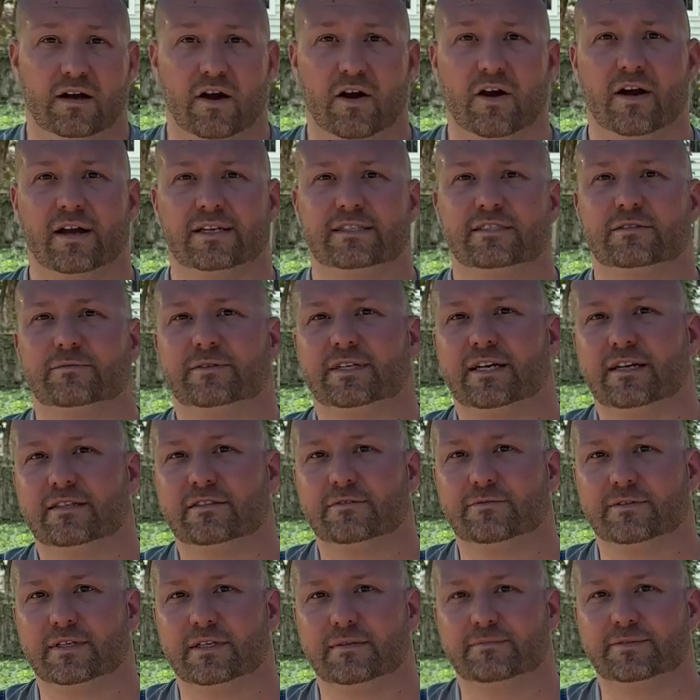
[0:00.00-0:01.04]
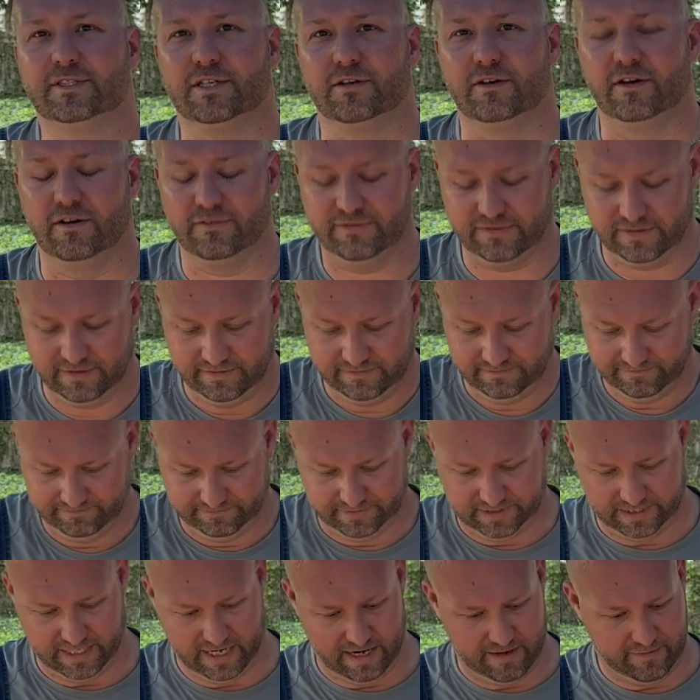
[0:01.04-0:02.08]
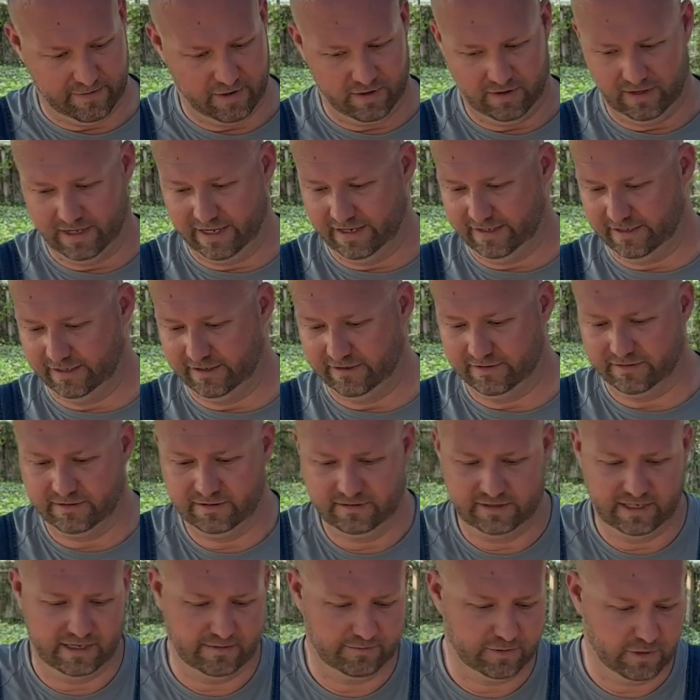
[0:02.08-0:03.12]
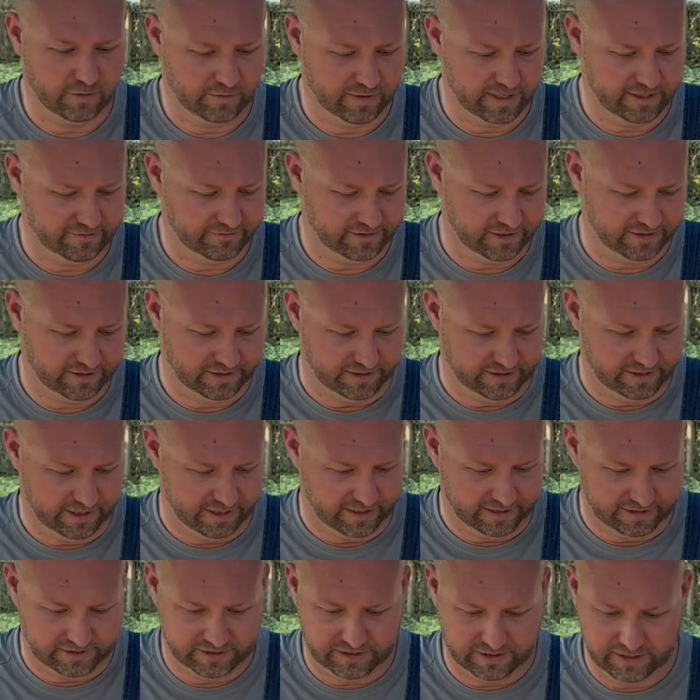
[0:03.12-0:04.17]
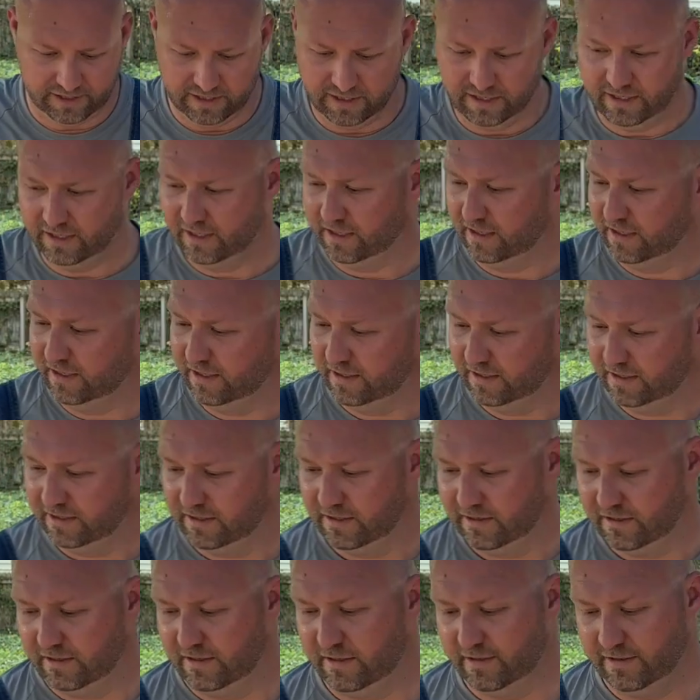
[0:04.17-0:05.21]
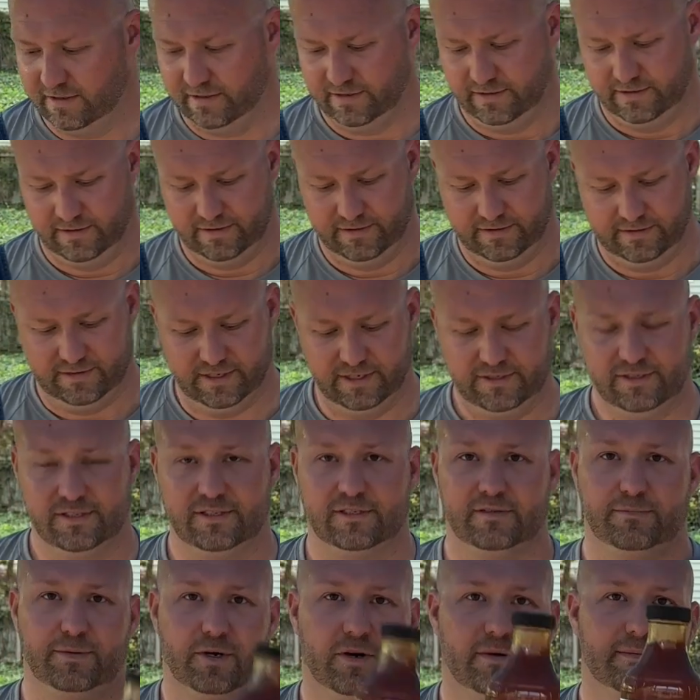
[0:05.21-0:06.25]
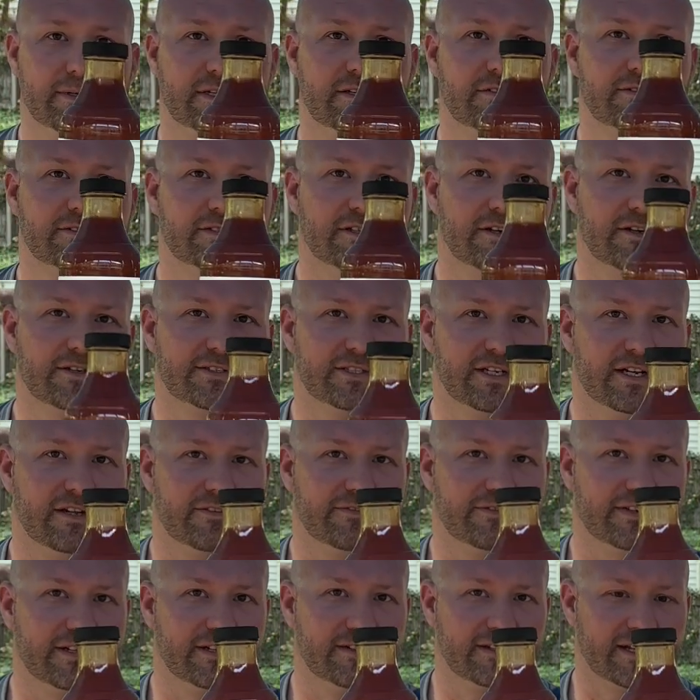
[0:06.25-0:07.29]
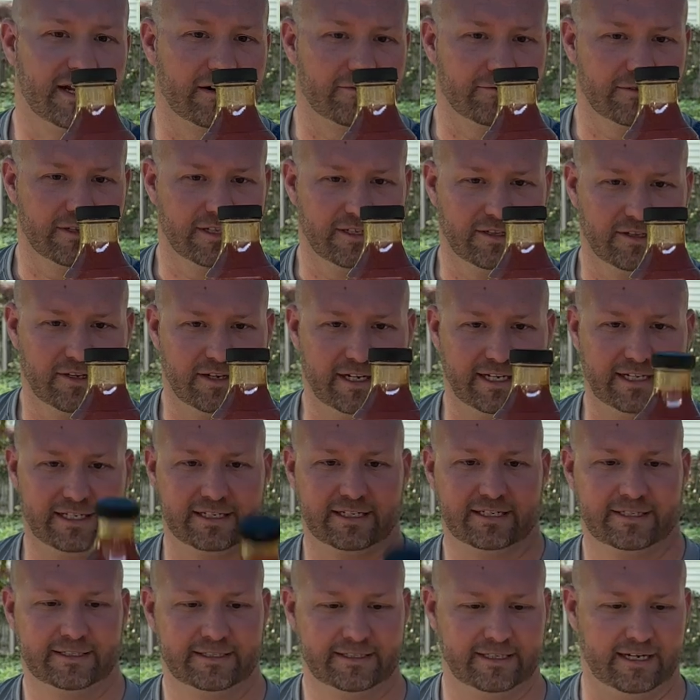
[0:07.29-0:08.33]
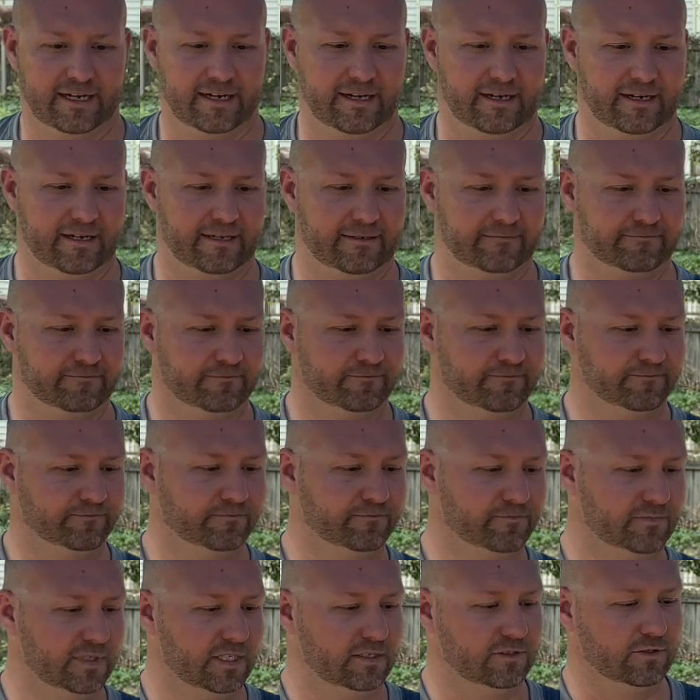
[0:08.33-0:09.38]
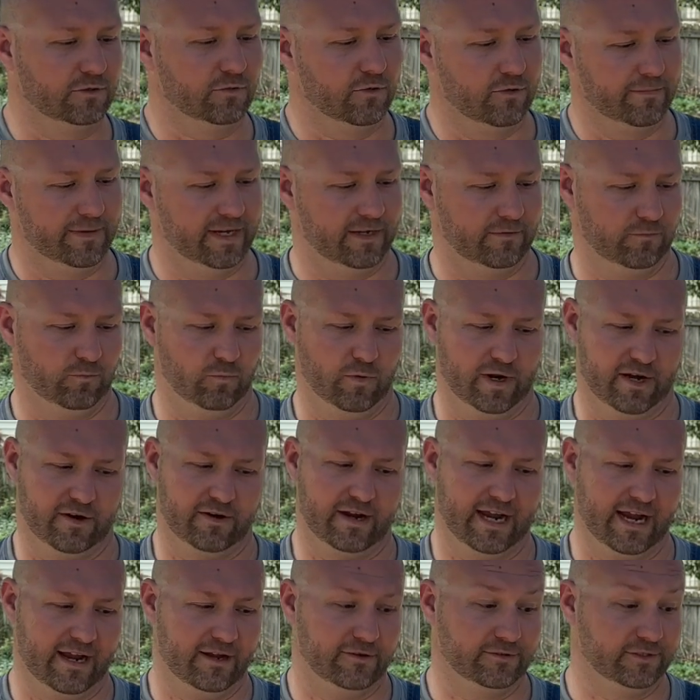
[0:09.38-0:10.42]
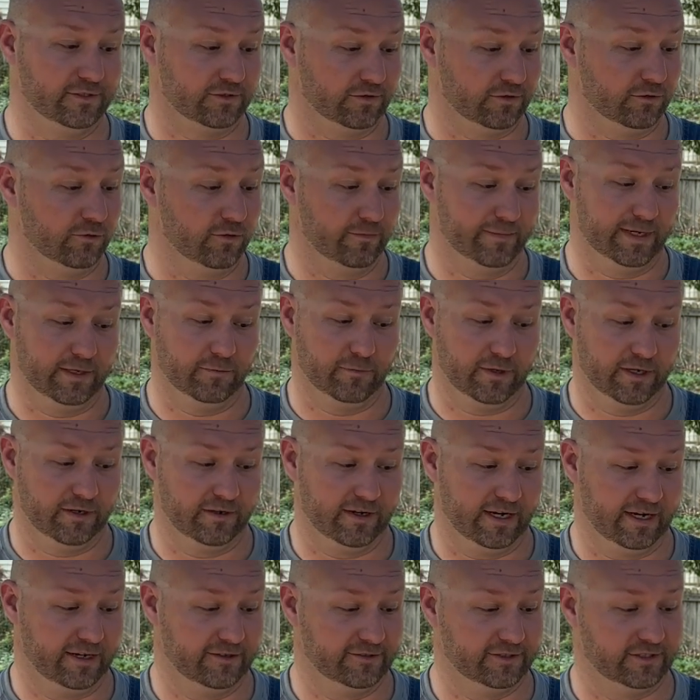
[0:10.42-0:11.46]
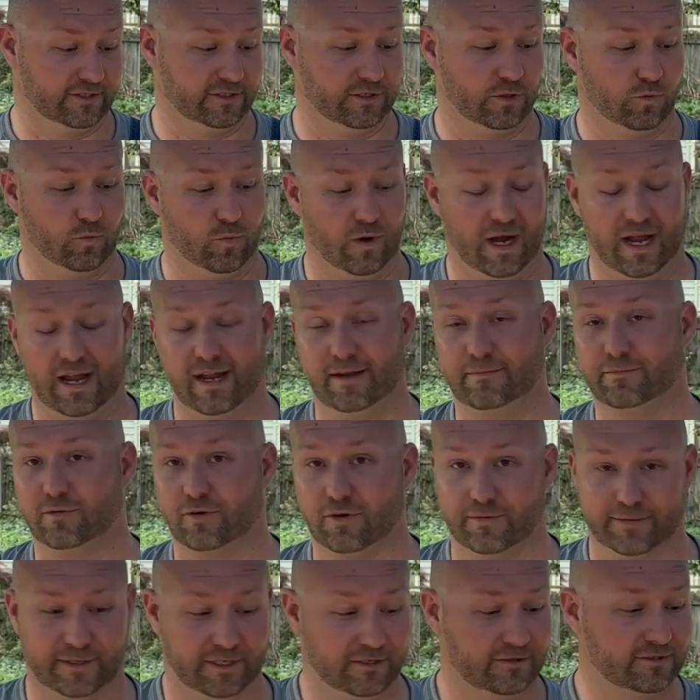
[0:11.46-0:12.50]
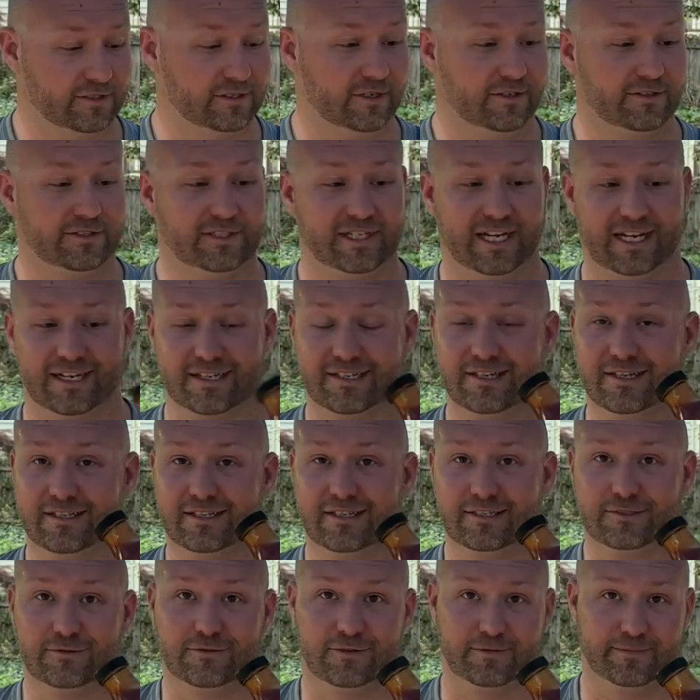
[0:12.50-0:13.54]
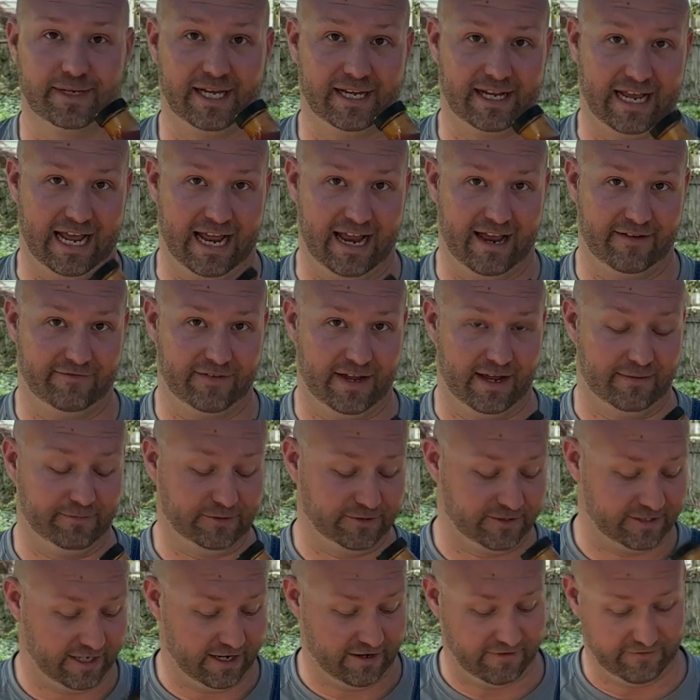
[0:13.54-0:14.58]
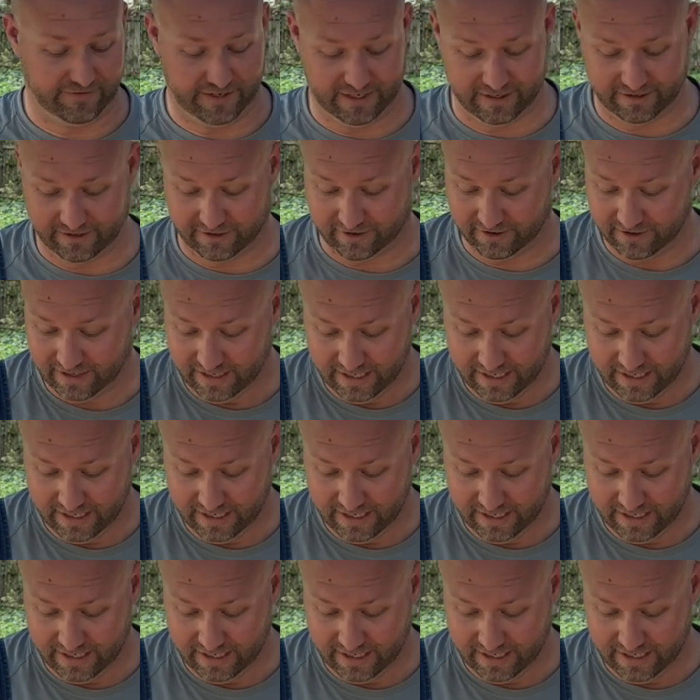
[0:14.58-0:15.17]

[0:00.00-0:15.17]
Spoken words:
All right, so we got the ribs off, got them all out here. Let them cool down just a touch. This is a barbecue sauce that I found that I really like. It's Gourmet Warehouse or Gourmet Warehouse. It's a Hawaiian barbecue sauce. I cut this with about half apple cider vinegar.